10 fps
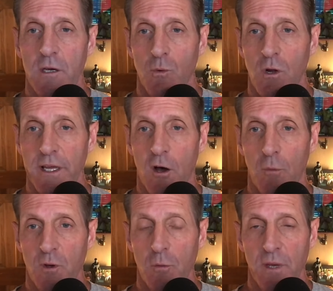can really
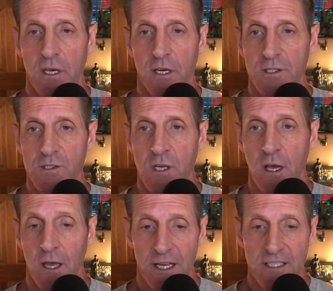help you because
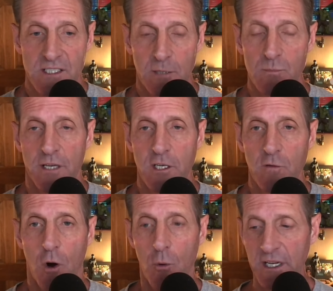it seems like
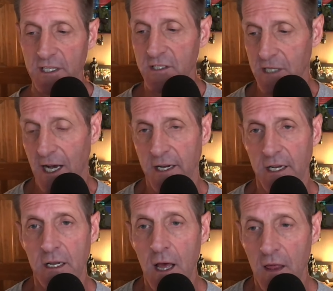you've already
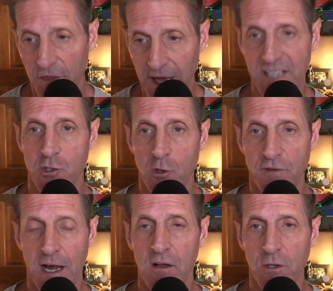decided that's your
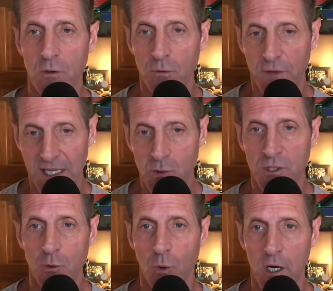value. That's
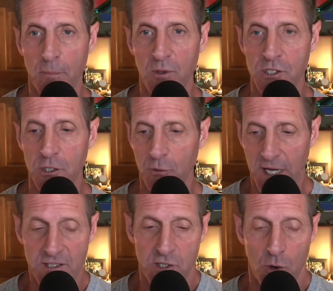what you want to pursue.
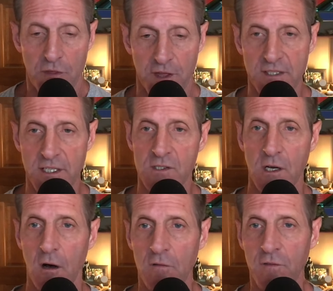That's your authentic
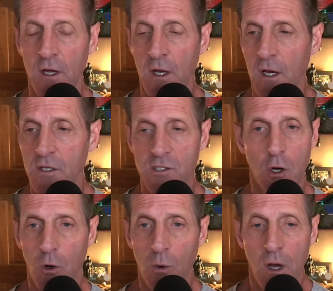self.
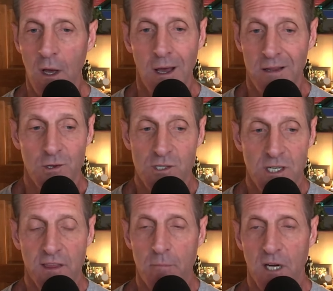So there's
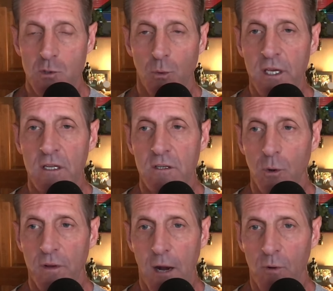nothing much we can
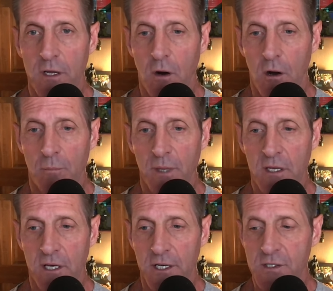do in that regard
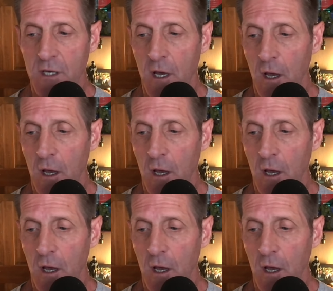because